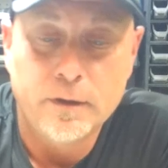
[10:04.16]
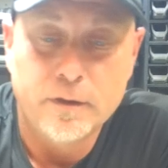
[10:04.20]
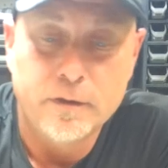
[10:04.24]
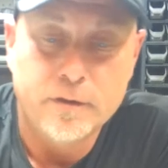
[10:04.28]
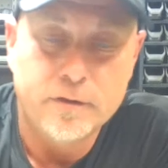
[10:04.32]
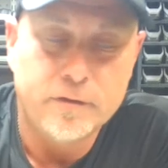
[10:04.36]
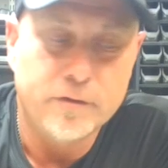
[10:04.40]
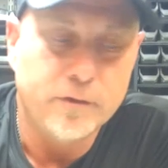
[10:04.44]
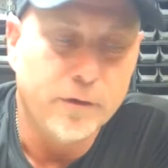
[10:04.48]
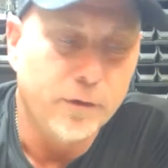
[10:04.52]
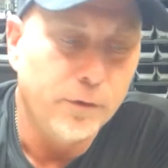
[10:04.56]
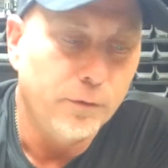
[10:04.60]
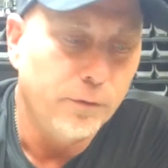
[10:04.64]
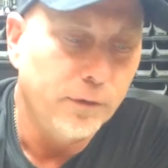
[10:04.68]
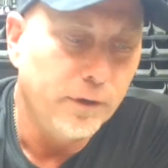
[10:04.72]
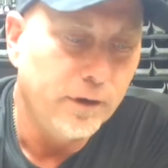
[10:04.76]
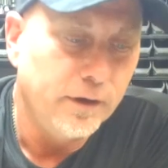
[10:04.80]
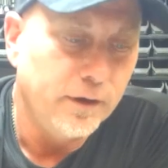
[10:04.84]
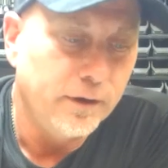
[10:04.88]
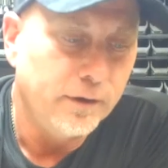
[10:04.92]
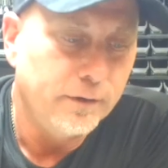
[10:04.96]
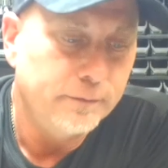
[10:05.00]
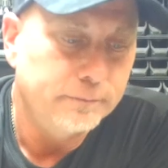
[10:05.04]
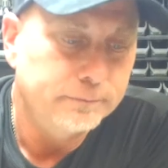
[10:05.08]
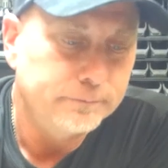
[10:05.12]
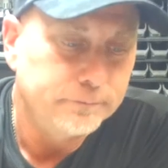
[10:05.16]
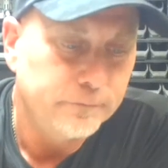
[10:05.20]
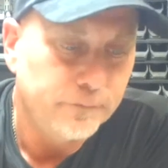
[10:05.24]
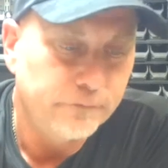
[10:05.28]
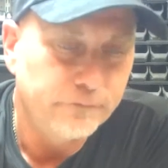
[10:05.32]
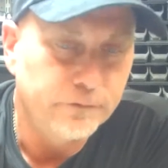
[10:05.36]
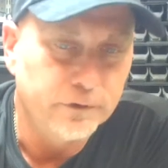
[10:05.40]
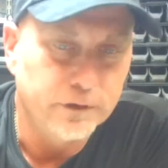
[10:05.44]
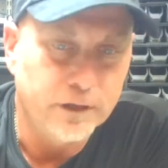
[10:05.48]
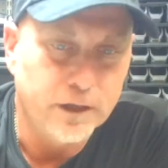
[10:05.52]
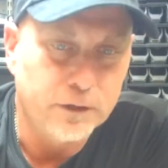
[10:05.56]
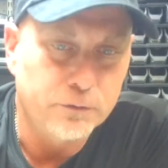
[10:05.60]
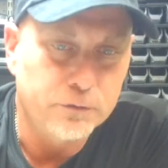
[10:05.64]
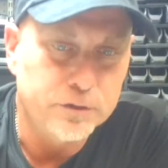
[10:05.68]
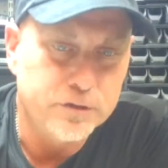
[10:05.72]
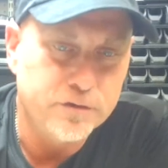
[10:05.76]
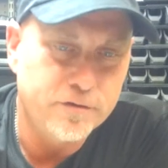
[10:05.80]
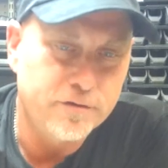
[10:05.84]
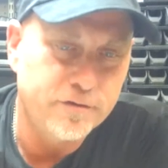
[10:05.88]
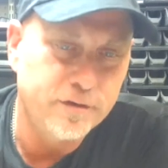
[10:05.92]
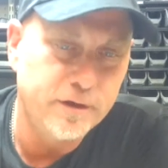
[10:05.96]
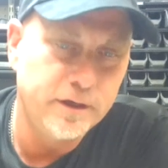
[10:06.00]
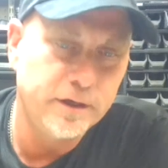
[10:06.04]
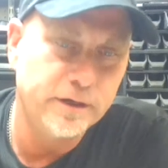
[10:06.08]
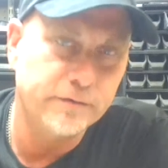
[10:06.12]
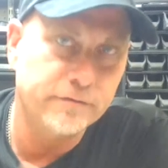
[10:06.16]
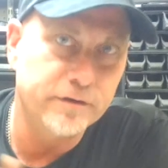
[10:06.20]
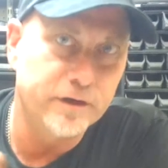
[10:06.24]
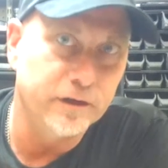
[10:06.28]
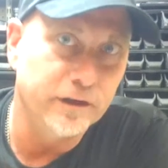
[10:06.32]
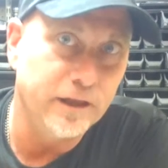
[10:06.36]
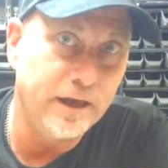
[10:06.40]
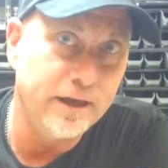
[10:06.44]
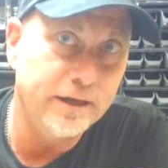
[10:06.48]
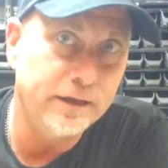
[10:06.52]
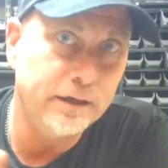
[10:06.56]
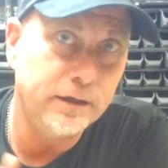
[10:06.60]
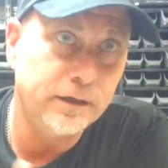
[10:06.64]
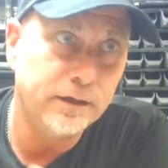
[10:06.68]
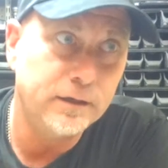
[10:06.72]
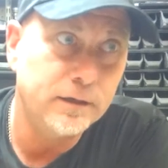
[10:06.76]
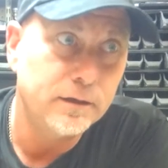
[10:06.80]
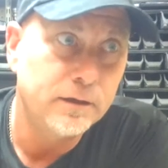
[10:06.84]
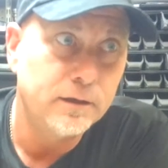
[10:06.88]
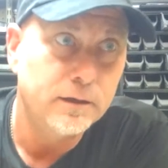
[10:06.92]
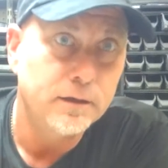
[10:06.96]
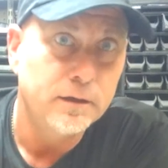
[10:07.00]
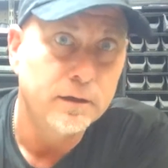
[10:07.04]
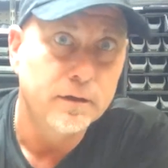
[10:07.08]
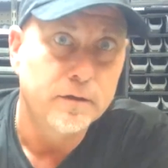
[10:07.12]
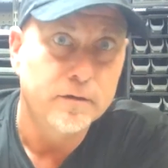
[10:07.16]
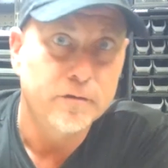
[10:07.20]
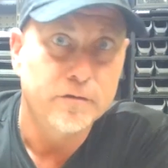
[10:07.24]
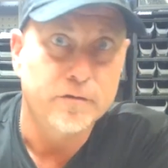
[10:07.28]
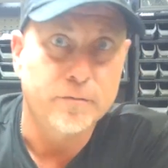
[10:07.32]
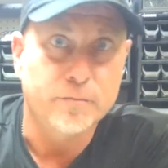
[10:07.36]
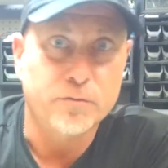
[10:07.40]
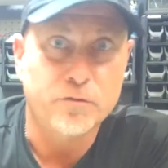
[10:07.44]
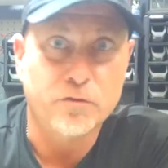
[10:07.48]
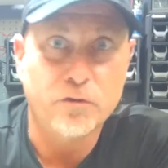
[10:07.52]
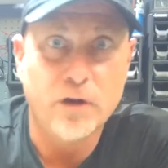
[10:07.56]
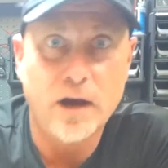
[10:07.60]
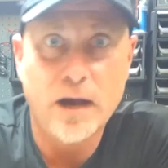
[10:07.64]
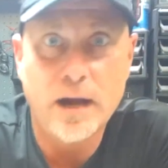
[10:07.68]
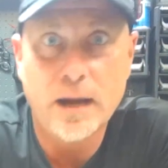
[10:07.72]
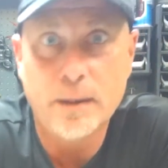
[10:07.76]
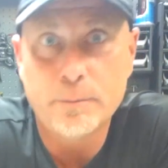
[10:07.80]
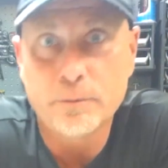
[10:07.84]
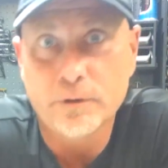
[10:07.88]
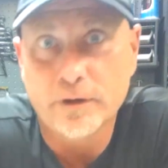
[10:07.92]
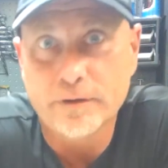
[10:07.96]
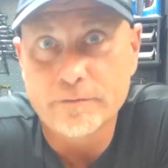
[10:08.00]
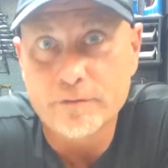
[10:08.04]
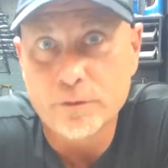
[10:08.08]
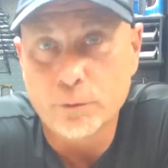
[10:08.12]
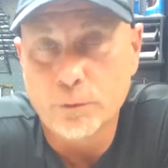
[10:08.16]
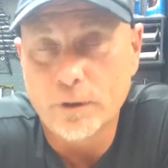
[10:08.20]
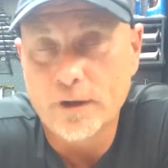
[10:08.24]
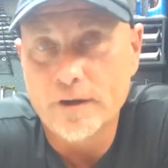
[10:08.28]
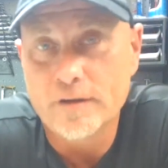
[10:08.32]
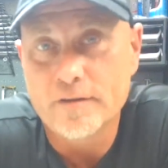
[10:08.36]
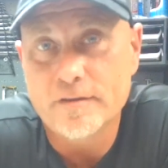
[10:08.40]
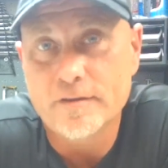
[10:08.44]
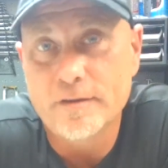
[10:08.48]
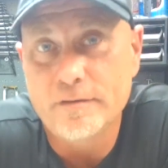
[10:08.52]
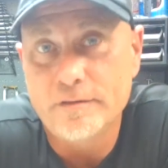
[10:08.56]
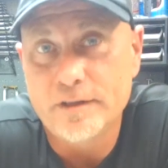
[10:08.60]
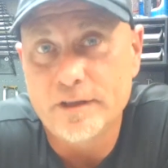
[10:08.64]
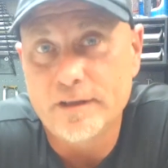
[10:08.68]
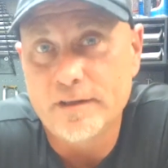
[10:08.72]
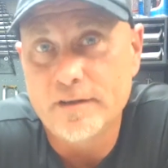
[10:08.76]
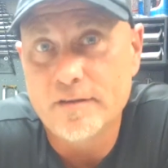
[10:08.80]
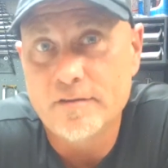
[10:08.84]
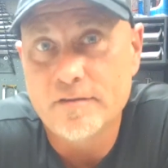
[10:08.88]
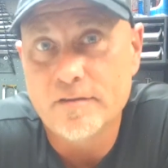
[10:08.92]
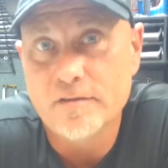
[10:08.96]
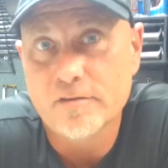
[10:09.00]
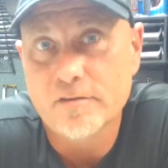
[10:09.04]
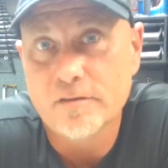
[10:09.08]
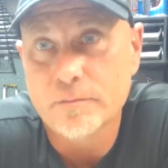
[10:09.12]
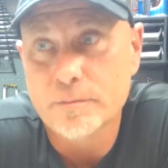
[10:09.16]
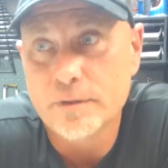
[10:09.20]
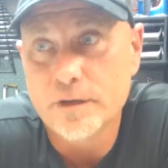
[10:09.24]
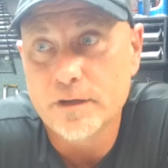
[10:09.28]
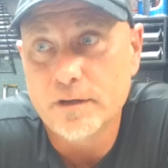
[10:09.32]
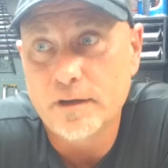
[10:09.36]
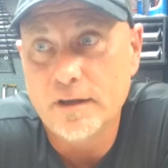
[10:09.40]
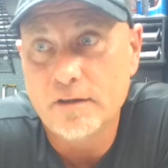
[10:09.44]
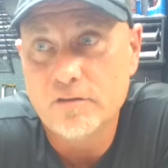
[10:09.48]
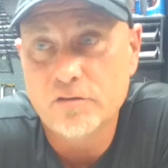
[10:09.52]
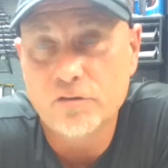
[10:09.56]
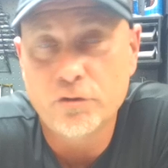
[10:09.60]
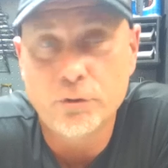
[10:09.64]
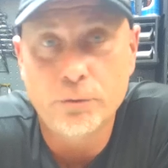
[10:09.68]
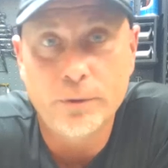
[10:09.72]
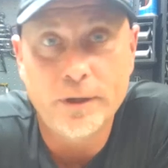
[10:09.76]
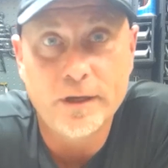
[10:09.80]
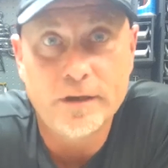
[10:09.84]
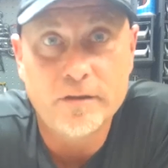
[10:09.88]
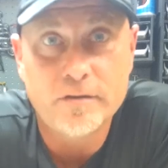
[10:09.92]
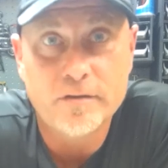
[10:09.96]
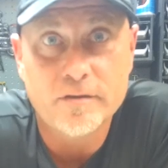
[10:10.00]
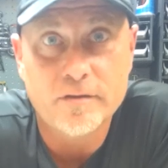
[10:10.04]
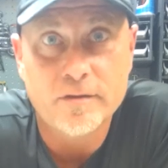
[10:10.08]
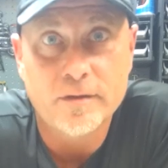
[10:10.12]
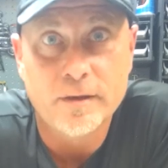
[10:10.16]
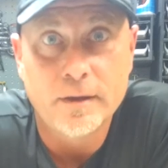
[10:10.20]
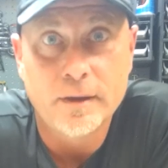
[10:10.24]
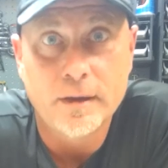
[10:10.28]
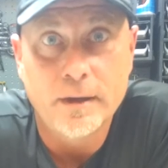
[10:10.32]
So if you like what you see, give it a like, subscribe. We're giving away a CVT system in the next 2 weeks.